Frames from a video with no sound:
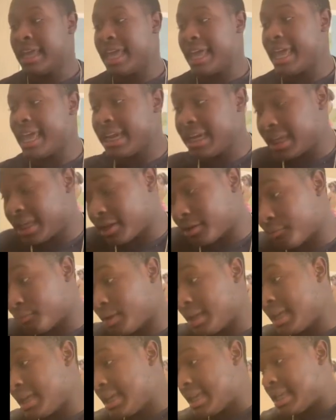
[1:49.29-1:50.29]
And
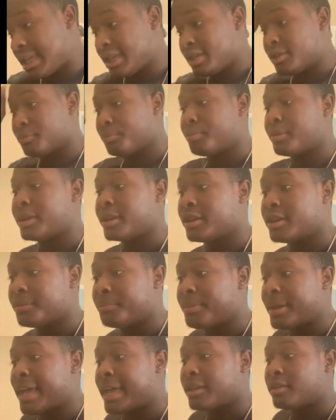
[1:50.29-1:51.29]
he's a pretty good
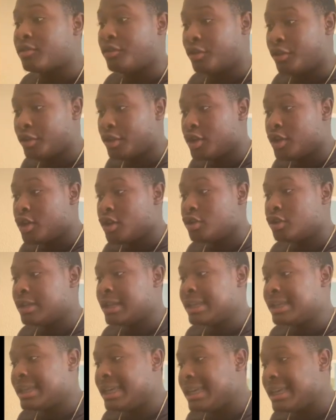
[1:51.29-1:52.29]
passer. So
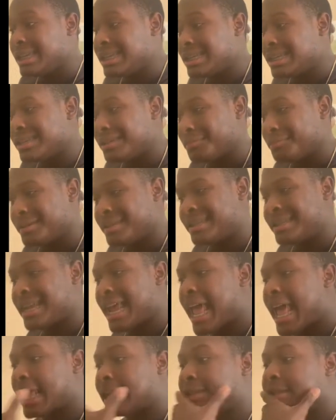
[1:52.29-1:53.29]
let's get into some
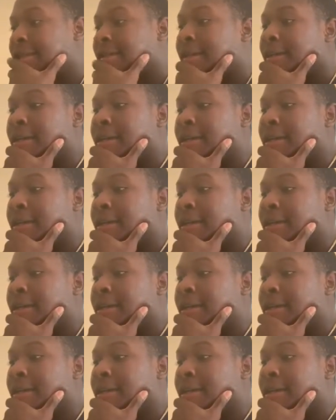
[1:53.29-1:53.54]
stats.